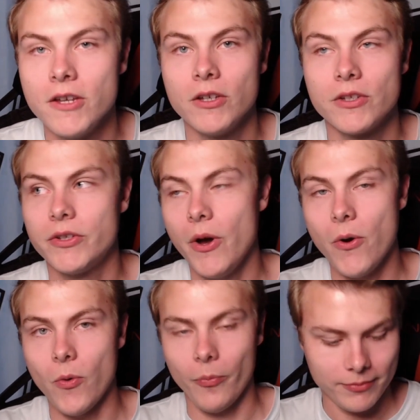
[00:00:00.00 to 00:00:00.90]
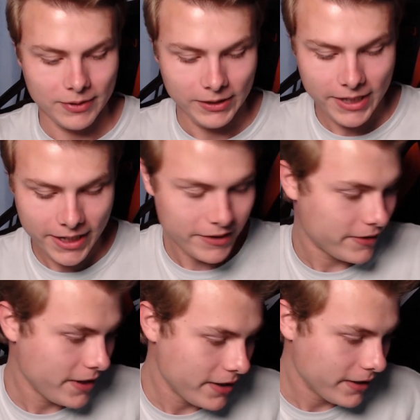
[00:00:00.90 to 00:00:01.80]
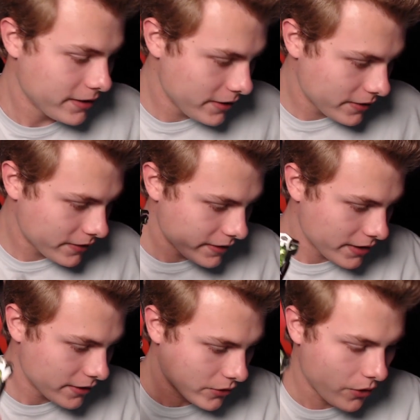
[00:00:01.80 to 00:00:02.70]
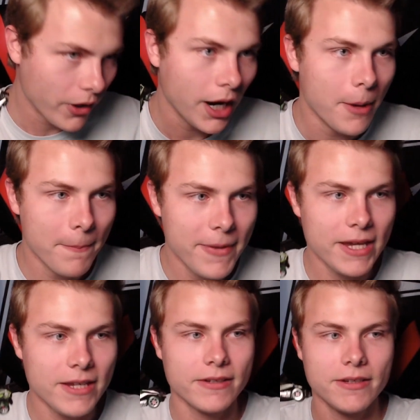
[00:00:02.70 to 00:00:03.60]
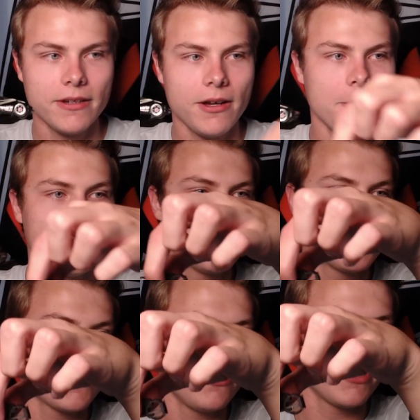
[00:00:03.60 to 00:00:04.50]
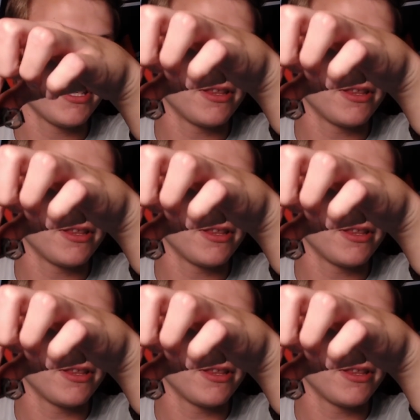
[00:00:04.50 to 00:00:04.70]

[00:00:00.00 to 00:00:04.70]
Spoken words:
So, like I said, these things are amazing. I mean, just look at